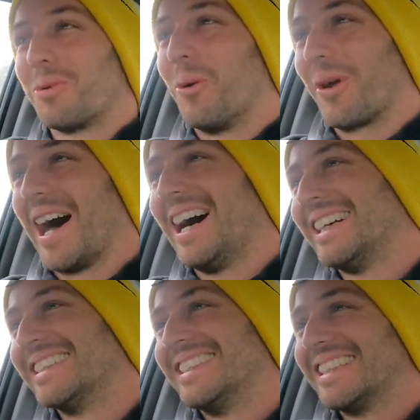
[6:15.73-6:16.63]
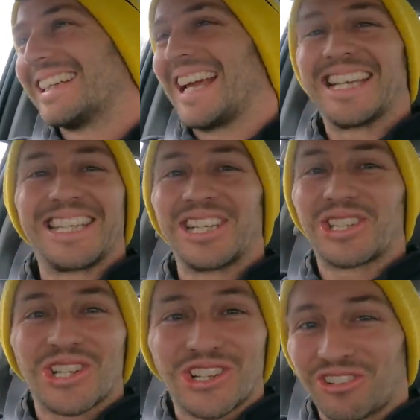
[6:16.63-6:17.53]
water? It's
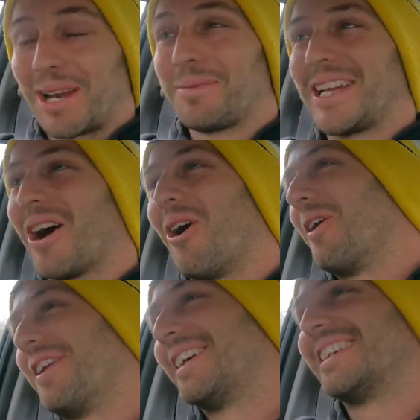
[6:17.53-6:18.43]
extremely odd,